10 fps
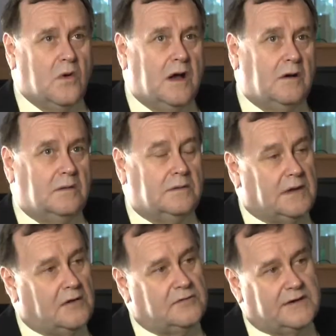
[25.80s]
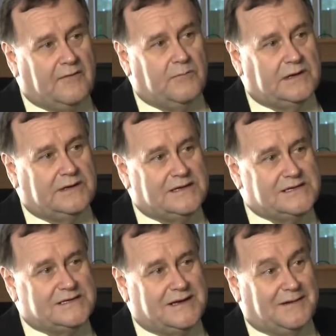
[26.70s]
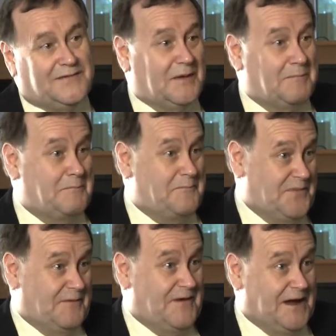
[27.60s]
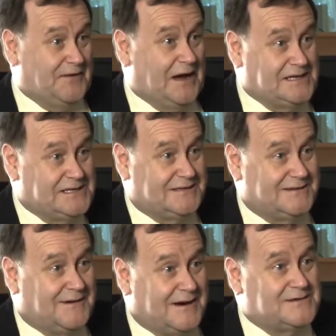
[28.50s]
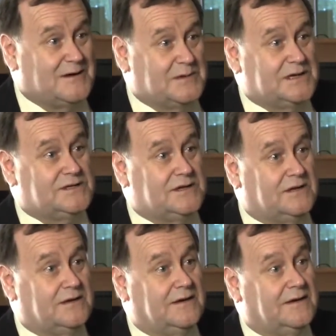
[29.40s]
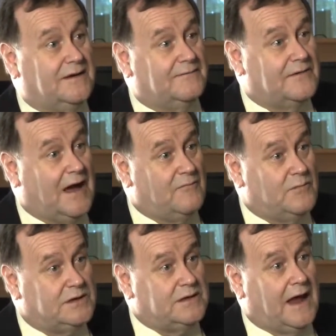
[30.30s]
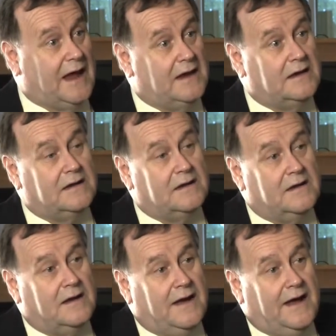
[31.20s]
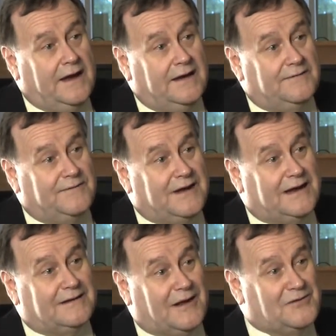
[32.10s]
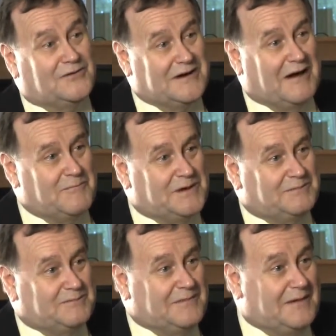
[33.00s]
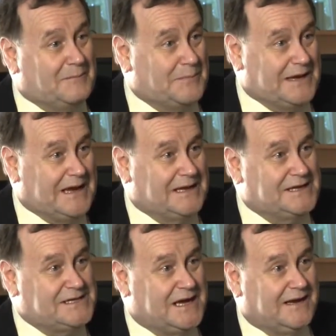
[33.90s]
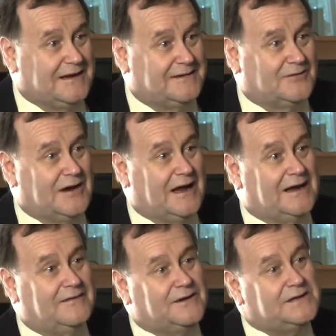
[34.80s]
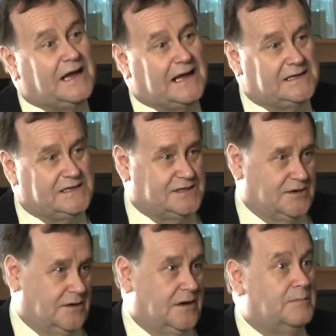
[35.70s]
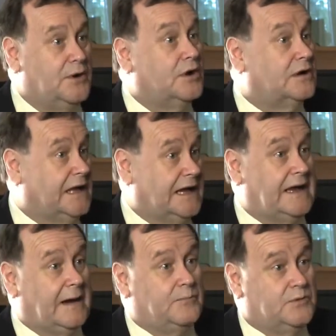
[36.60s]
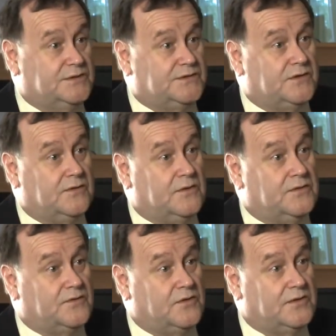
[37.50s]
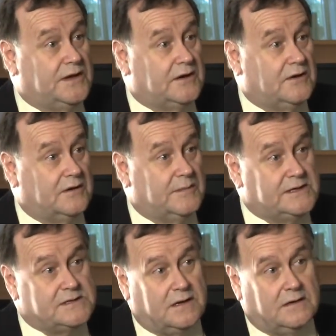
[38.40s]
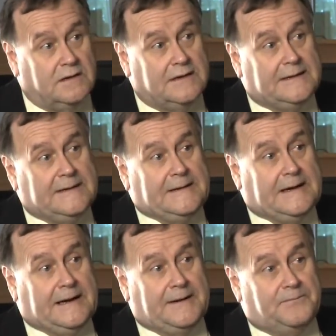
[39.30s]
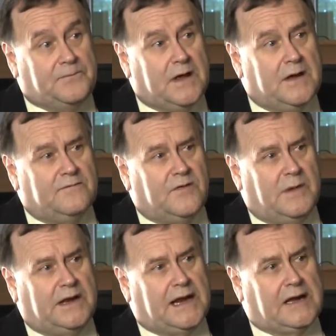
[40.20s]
Well, local government is the foundation, as far as I'm concerned, of government, and if you get local government being energetic and creative, it tends to percolate upwards through the economy. So from an